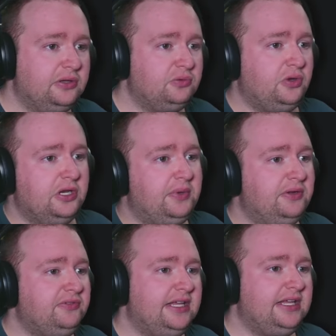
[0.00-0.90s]
It would be
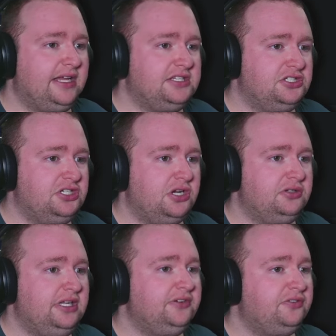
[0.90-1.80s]
really nice to show
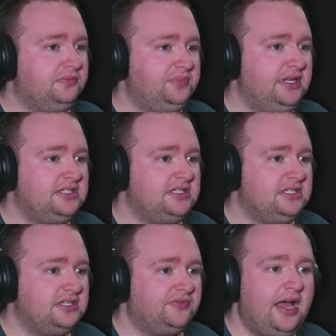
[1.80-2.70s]
different pieces
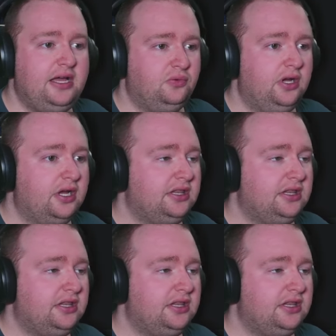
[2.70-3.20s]
of artwork